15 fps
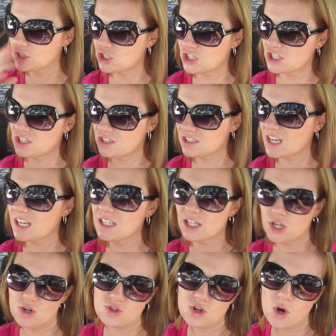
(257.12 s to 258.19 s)
just kind
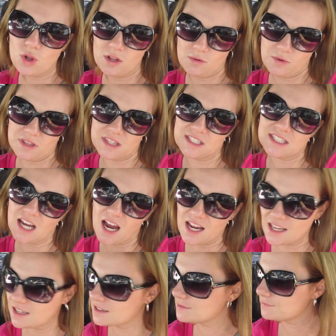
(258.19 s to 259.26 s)
of control it with
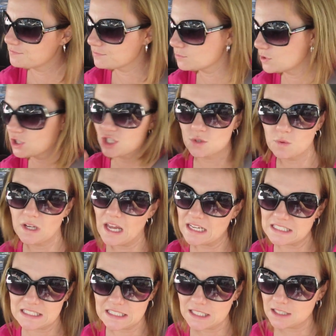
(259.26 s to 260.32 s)
diet, which is what
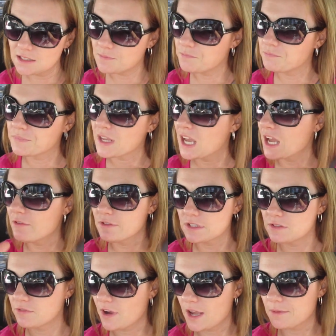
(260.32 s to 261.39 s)
I did. It
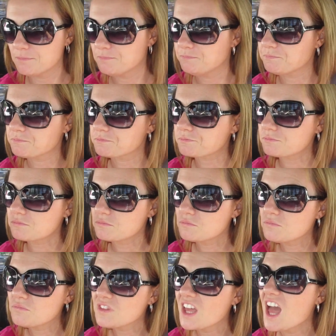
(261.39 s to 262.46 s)
was fine.
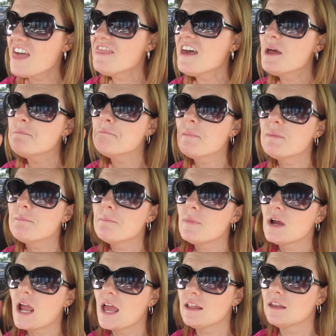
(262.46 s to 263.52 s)
And then,
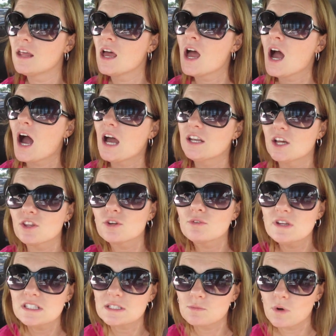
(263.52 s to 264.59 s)
and another
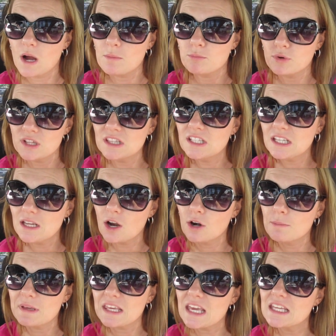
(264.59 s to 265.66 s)
reason why Brinley
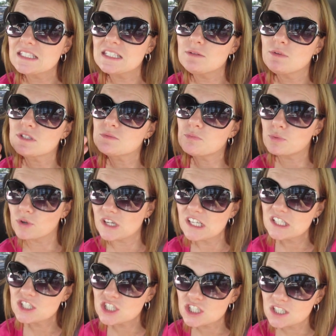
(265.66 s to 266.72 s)
or Mackenzie was
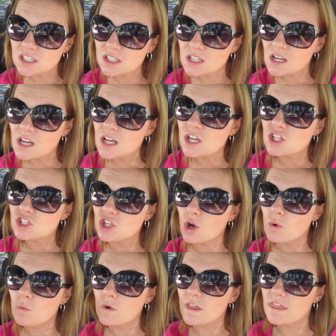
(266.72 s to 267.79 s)
breech.
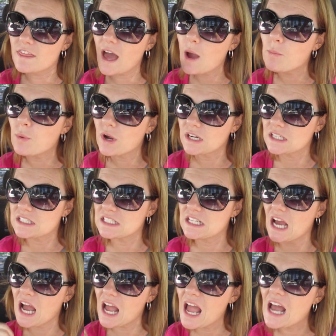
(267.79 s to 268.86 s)
So with that
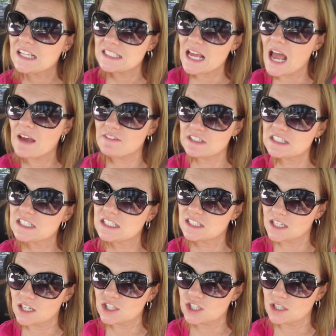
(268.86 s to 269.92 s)
pregnancy, I had to have a
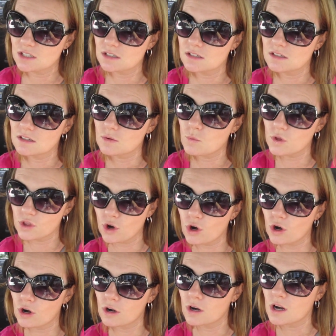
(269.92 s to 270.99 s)
C-section with
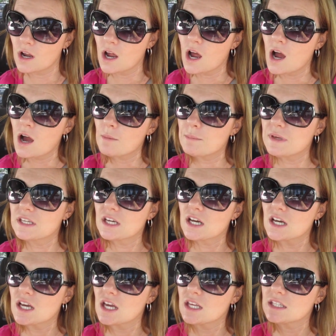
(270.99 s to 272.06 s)
her
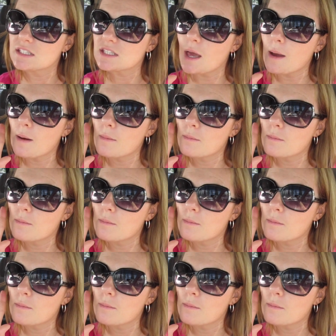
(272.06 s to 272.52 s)
because